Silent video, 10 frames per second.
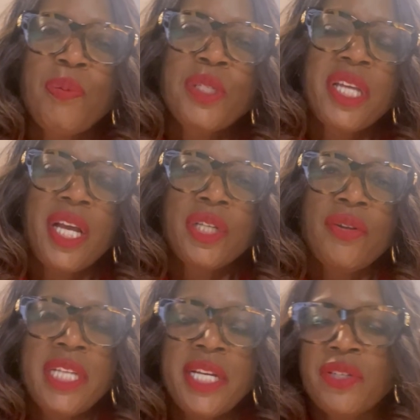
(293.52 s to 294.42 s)
particular
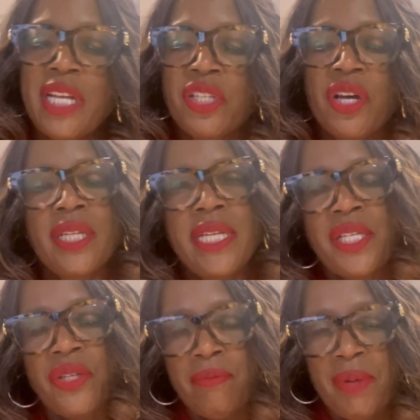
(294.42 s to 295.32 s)
lender that's going to lend
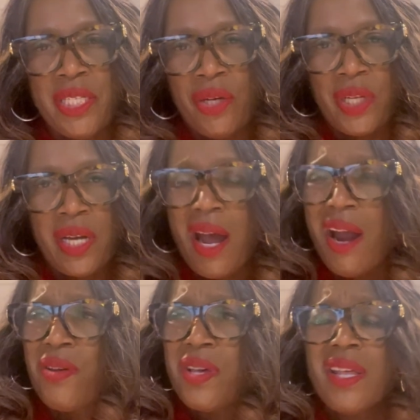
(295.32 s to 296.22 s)
you the money on the car